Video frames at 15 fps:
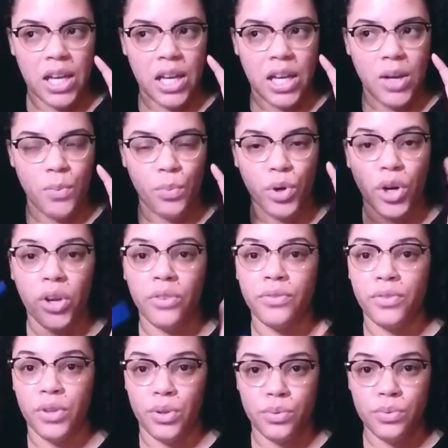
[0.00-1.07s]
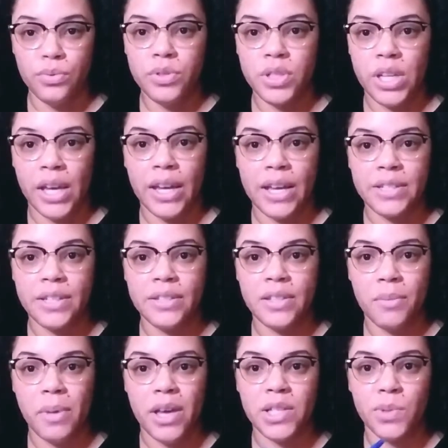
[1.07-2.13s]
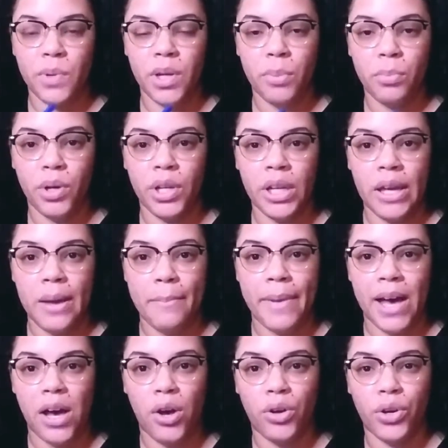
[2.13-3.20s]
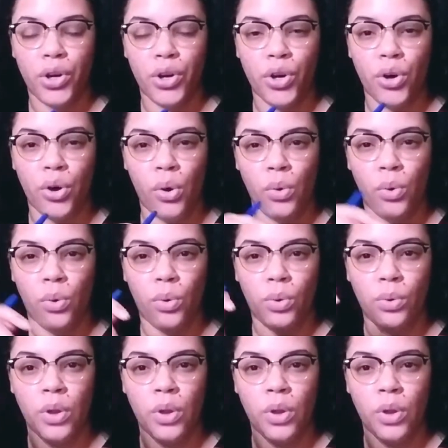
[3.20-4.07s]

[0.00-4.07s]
were confused, I guess is the best way to put it, about her whole